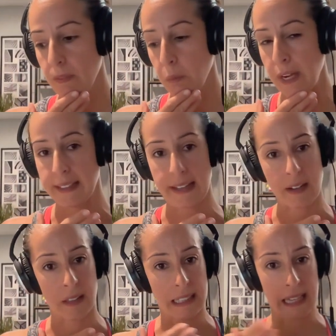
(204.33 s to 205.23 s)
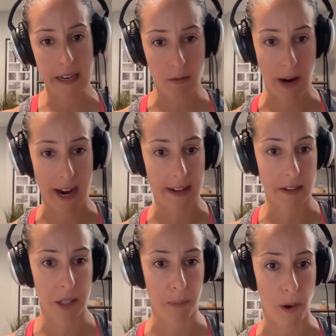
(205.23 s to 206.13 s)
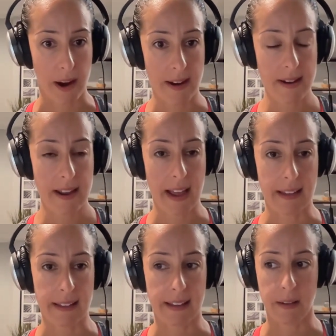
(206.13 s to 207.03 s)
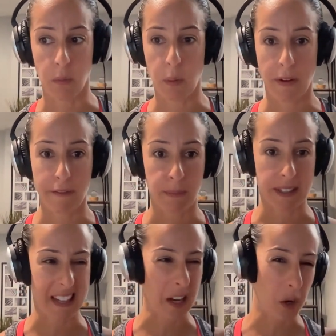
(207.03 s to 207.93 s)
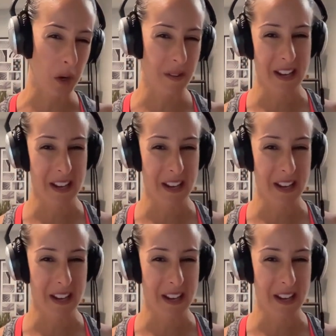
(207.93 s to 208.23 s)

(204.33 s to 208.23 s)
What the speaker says: We had like a late rainy spring, and then we went from this like